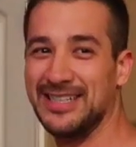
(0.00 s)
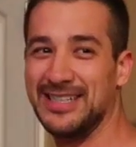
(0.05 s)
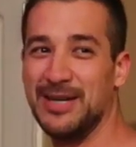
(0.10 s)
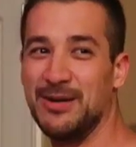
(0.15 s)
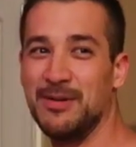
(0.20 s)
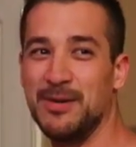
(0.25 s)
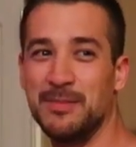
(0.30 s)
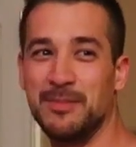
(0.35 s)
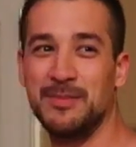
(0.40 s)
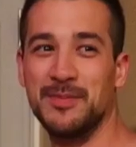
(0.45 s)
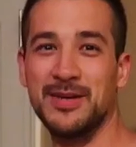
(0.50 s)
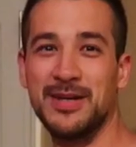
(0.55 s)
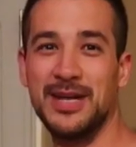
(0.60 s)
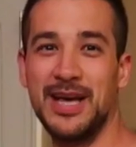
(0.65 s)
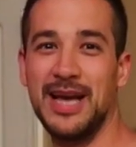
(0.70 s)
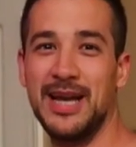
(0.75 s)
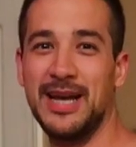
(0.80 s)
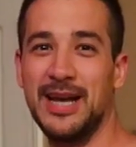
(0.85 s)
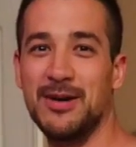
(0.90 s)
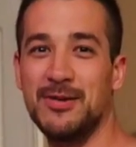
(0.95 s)
You know what's
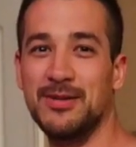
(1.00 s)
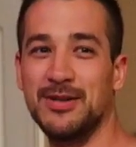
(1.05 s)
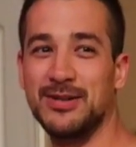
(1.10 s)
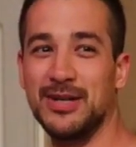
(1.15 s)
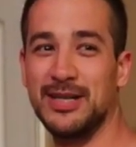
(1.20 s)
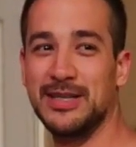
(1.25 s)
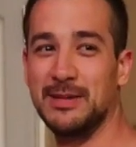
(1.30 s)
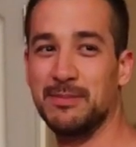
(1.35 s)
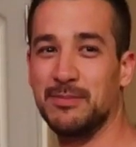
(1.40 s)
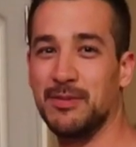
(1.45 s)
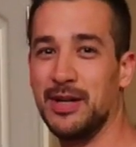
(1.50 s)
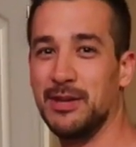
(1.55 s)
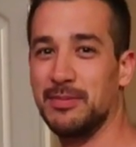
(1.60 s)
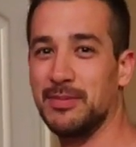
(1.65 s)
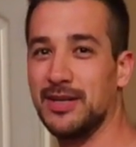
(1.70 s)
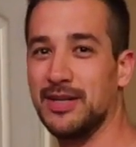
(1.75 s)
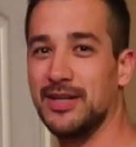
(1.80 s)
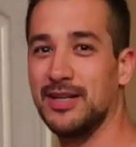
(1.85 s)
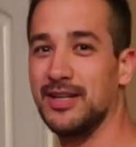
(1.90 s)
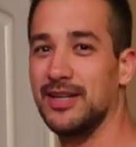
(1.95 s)
funny? Like, you're always
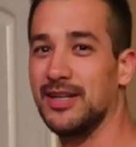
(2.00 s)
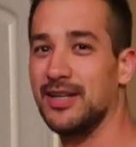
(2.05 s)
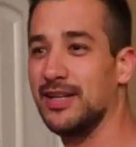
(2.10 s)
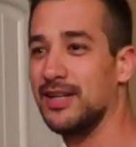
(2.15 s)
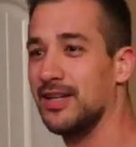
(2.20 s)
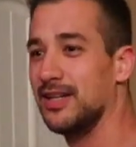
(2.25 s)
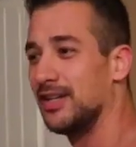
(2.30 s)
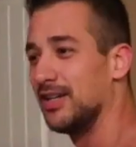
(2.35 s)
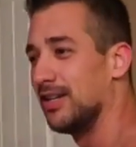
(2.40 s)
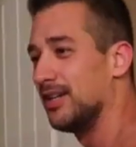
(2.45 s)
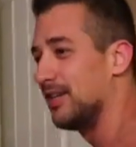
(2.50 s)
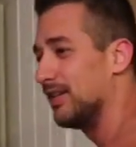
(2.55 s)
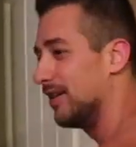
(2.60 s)
shirtless now.